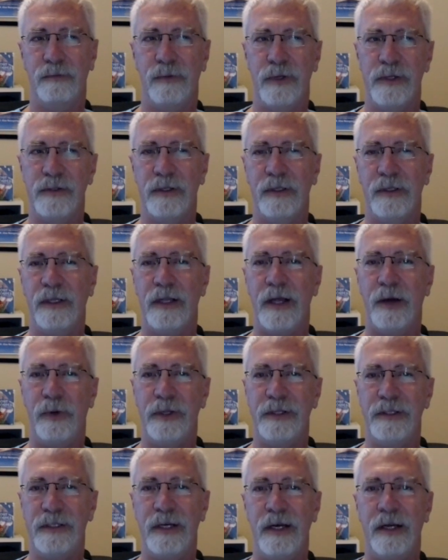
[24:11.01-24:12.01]
recently that
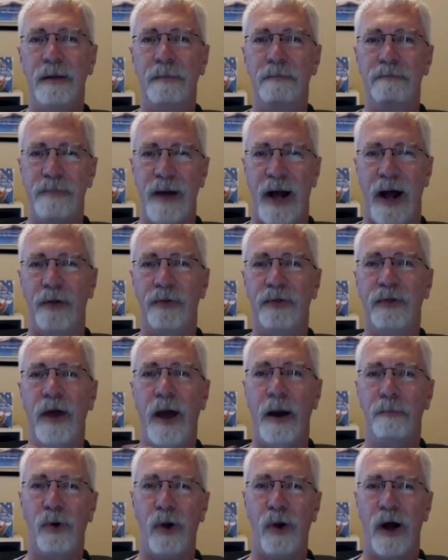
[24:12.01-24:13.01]
we did about
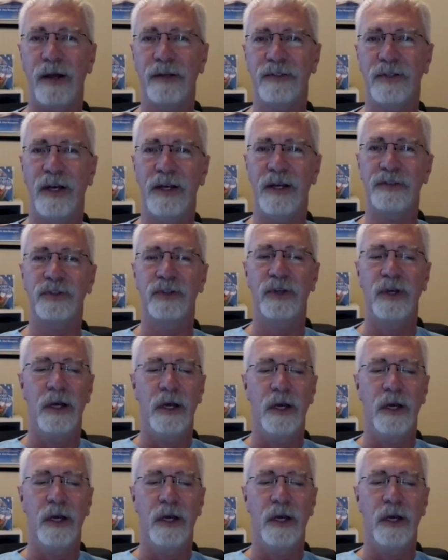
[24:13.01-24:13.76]
that process.